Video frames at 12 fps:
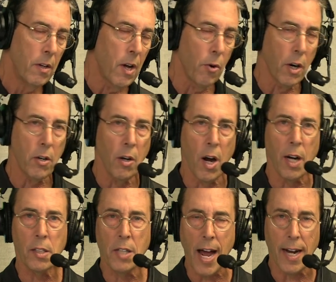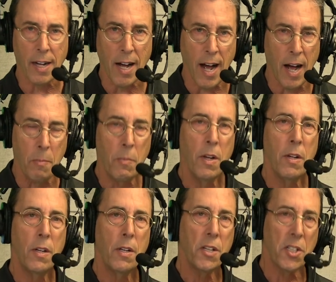Go to clark.com
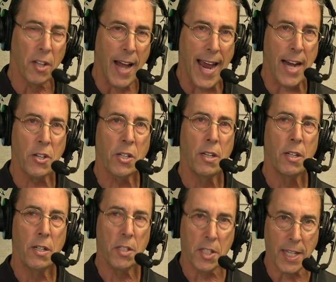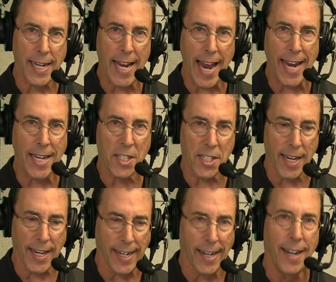slash
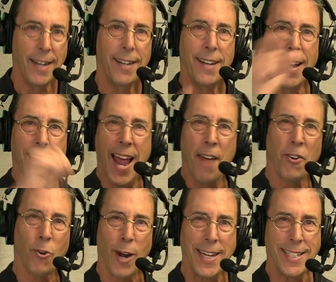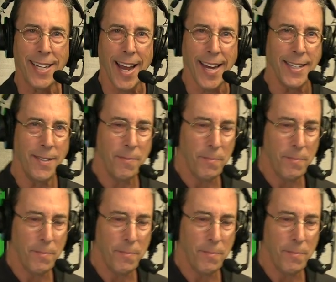CAC and have a great day.